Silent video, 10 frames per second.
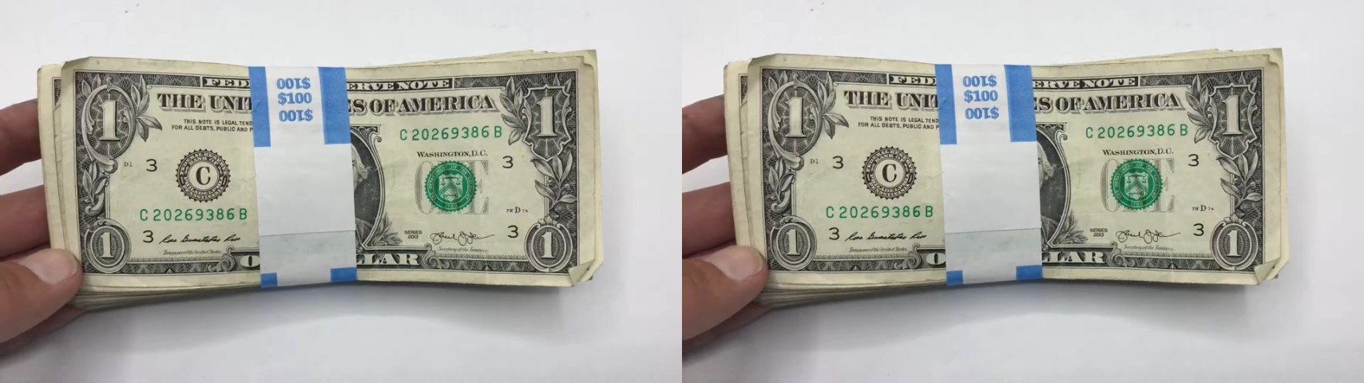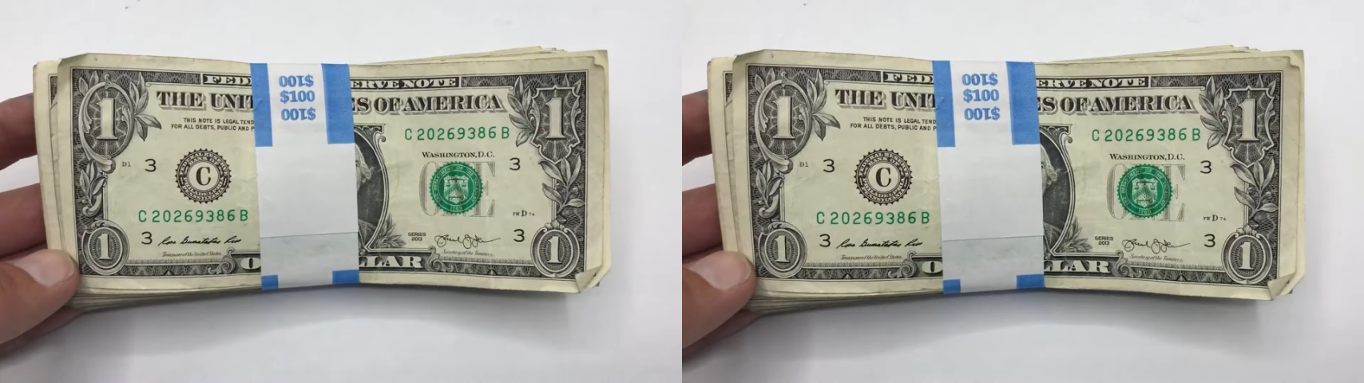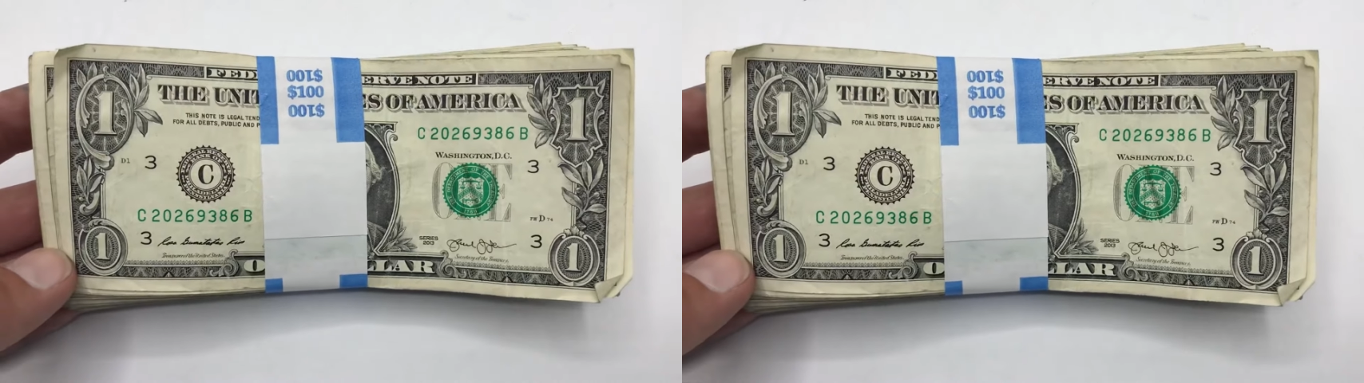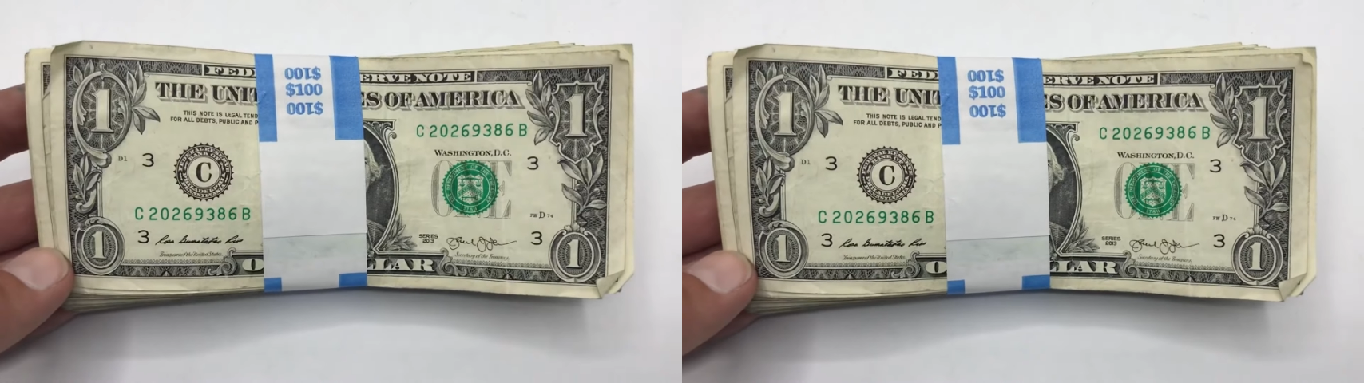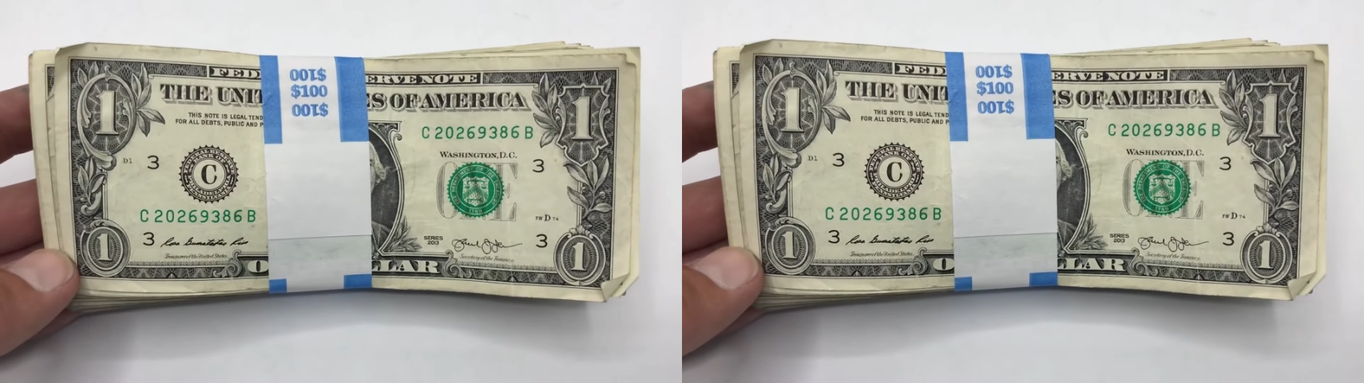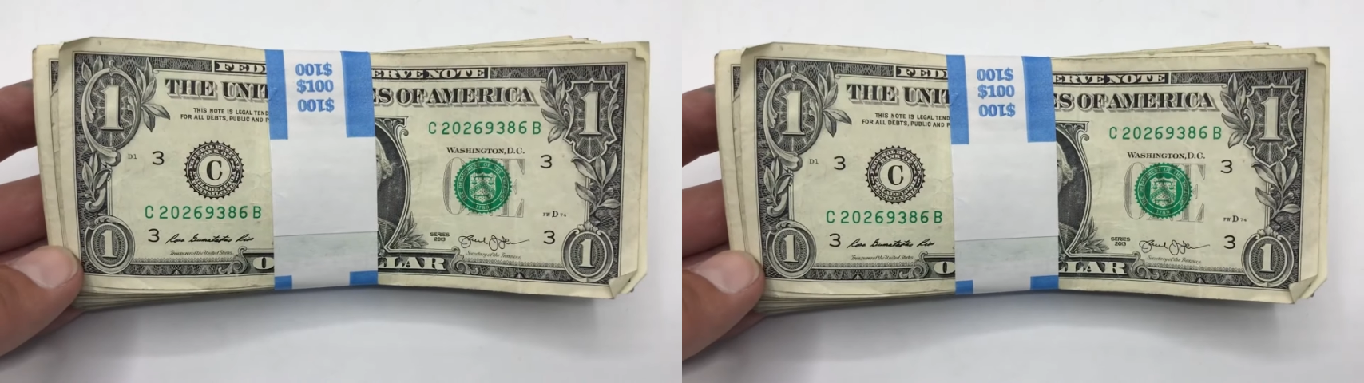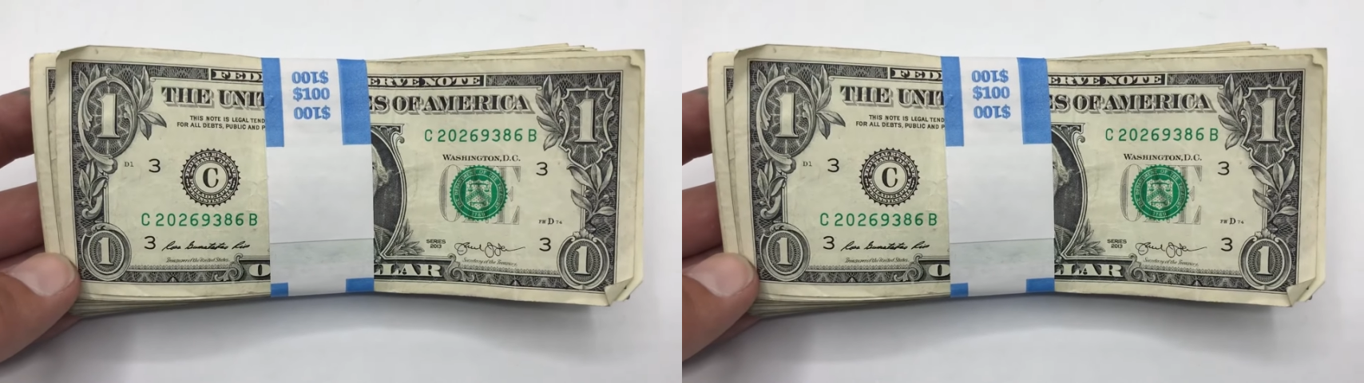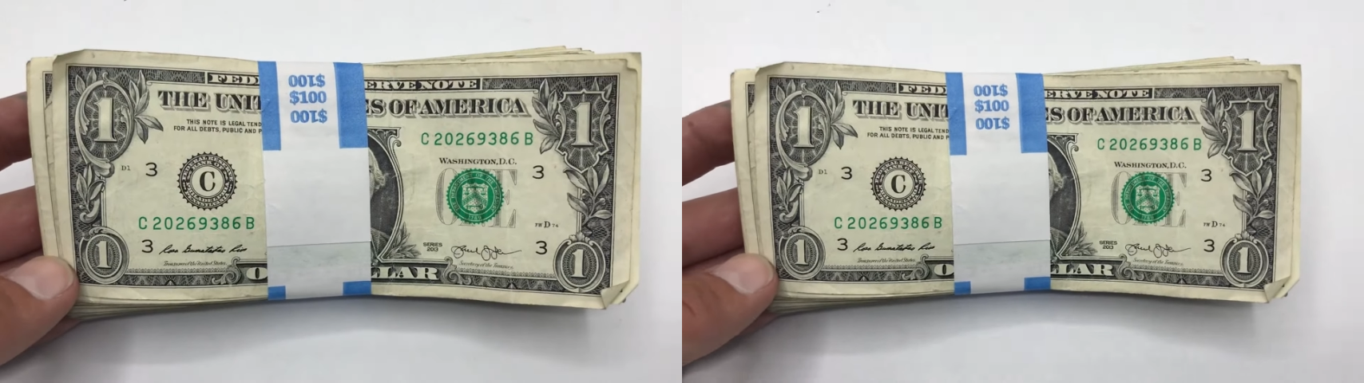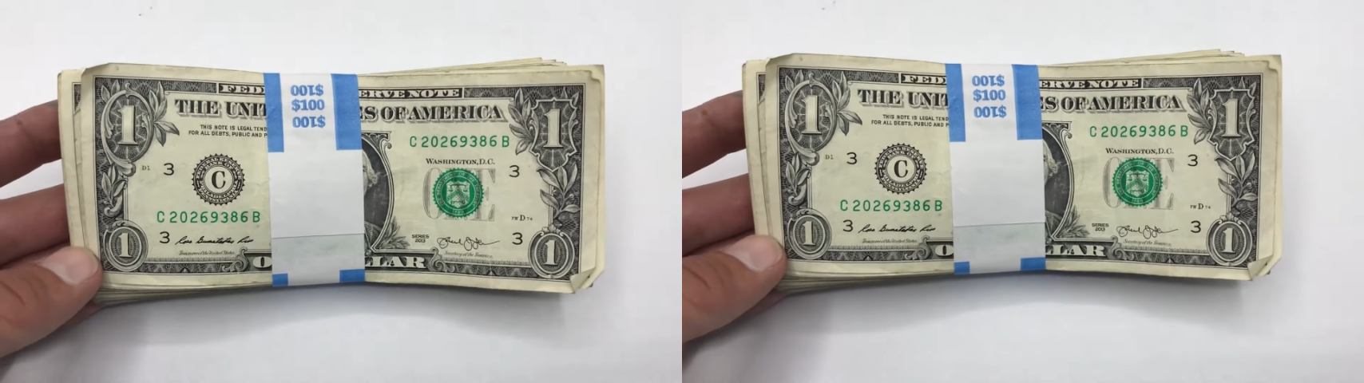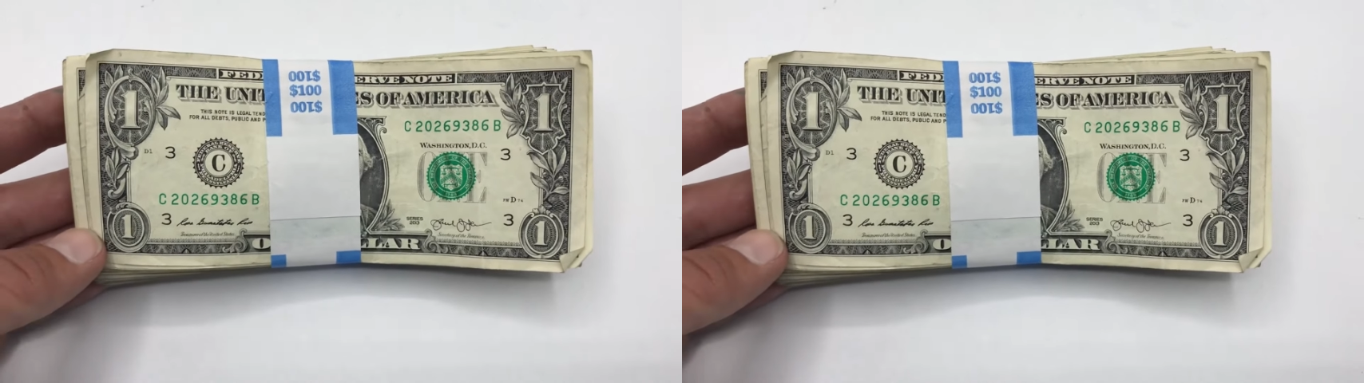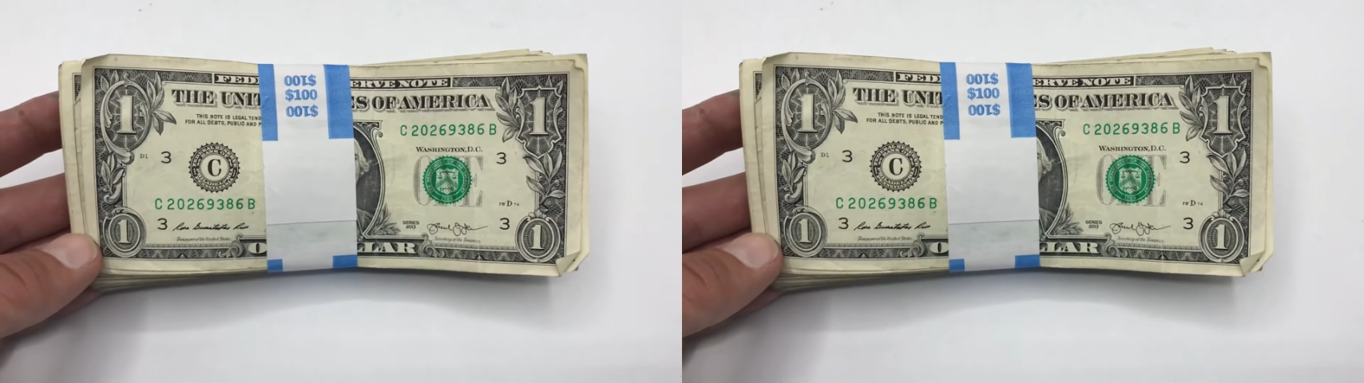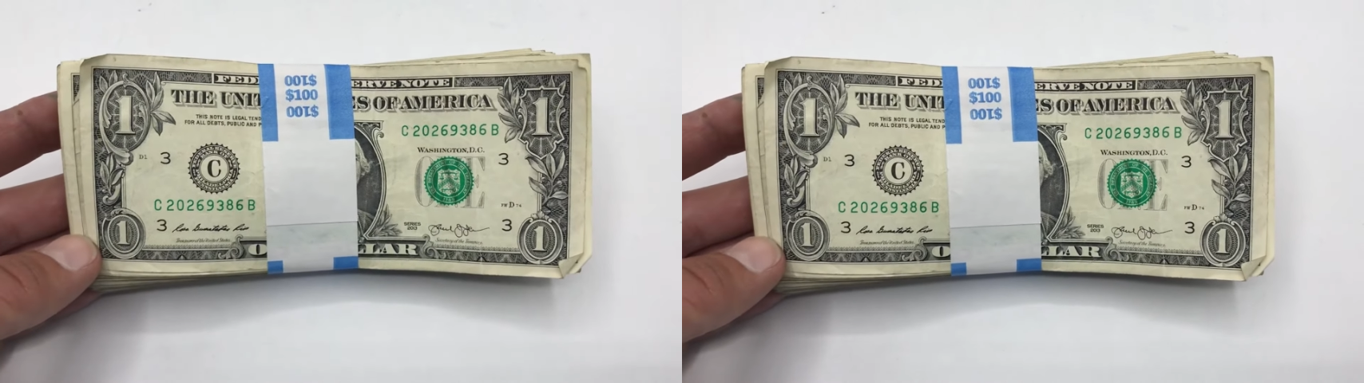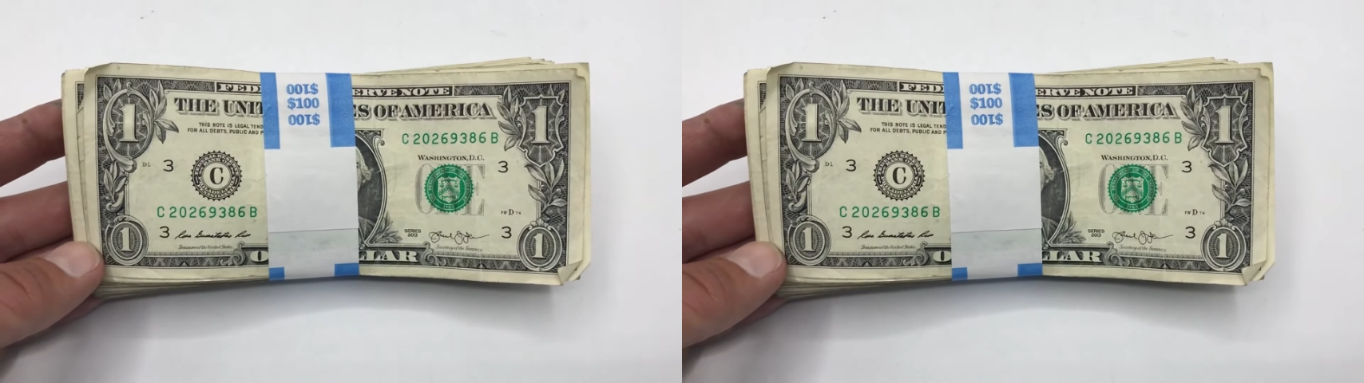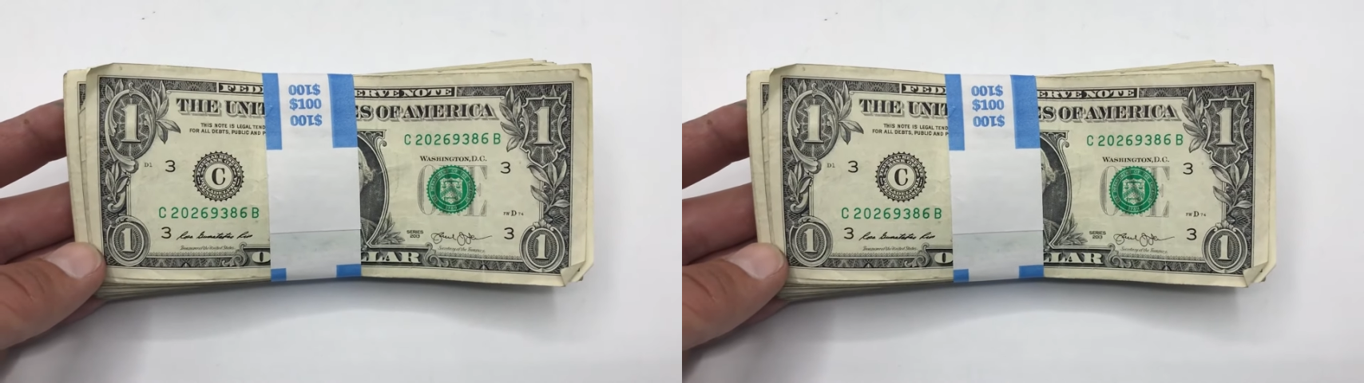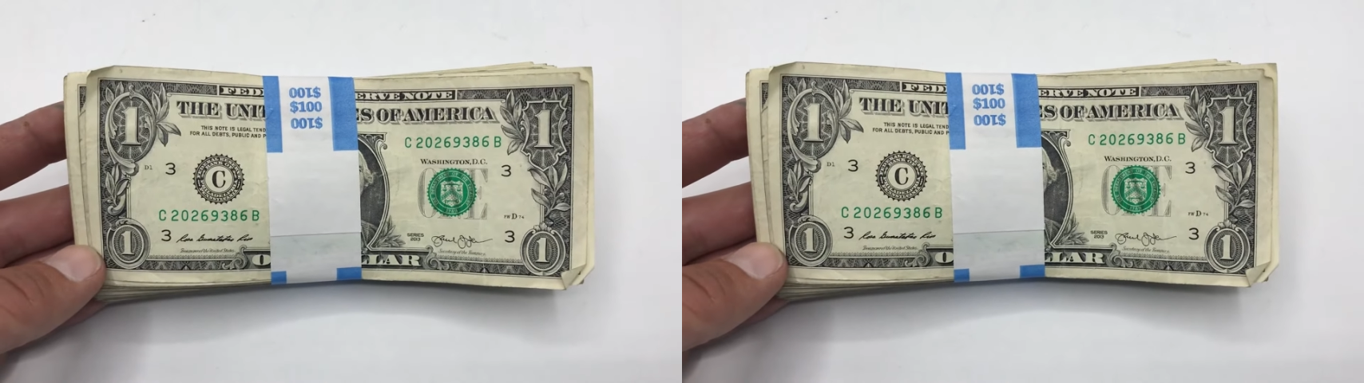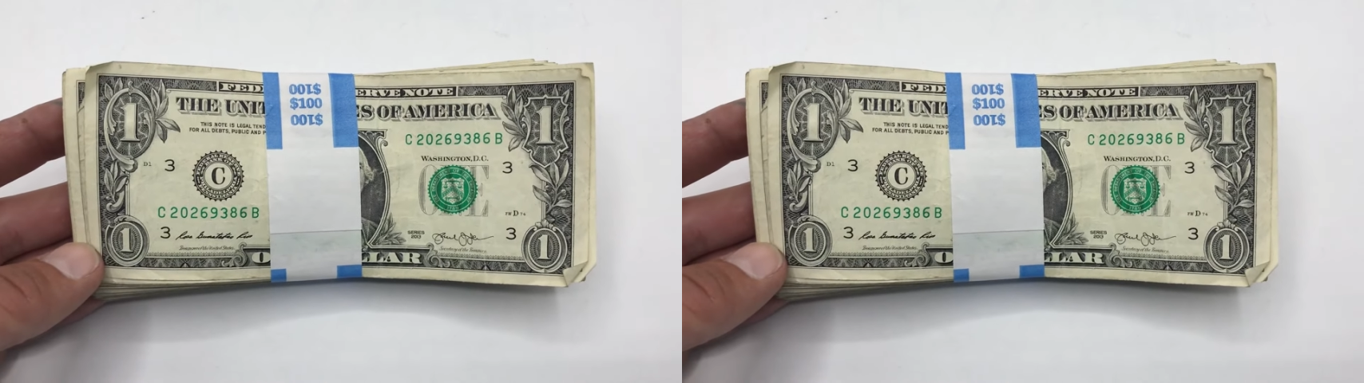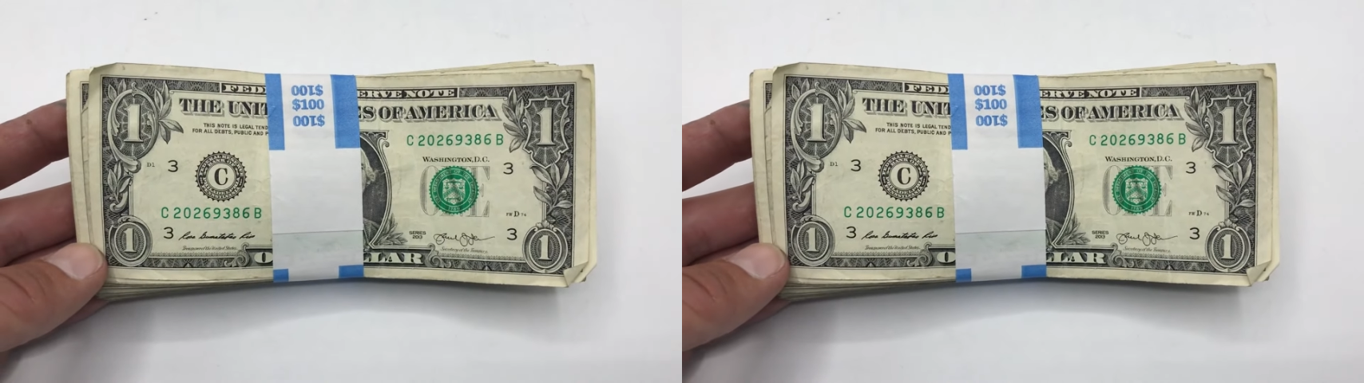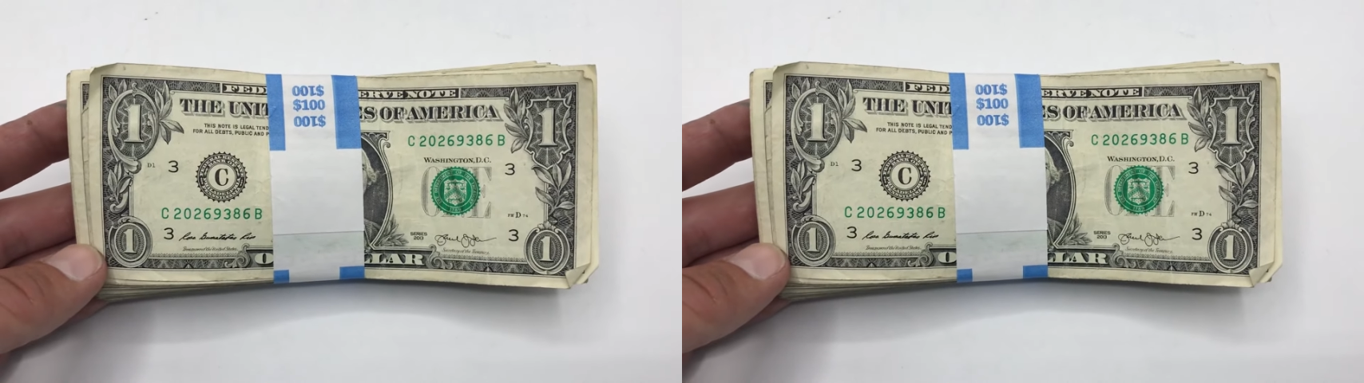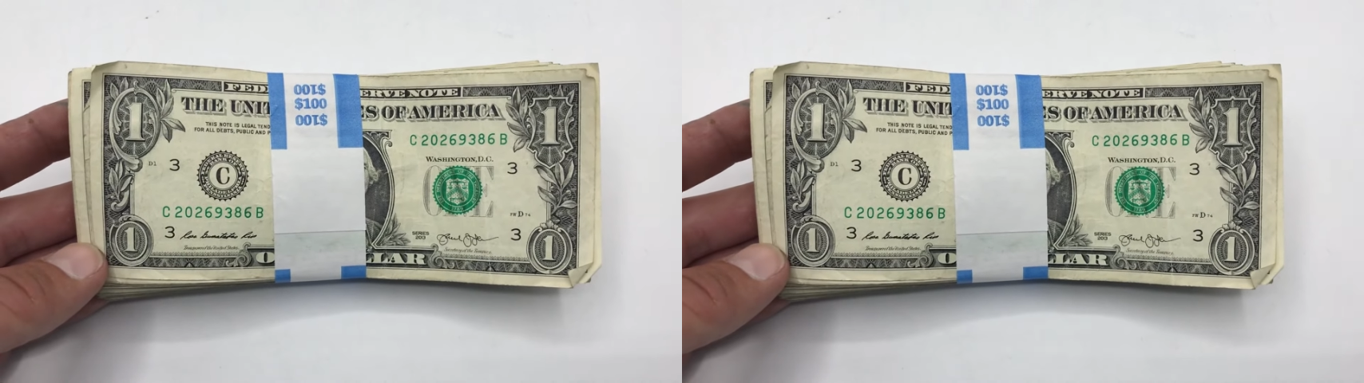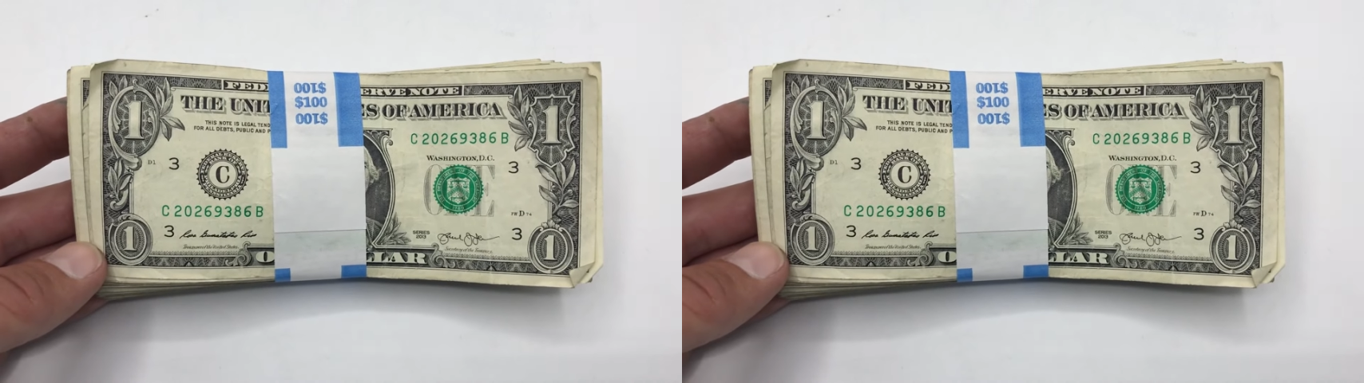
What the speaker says: [unreadable: no face in view]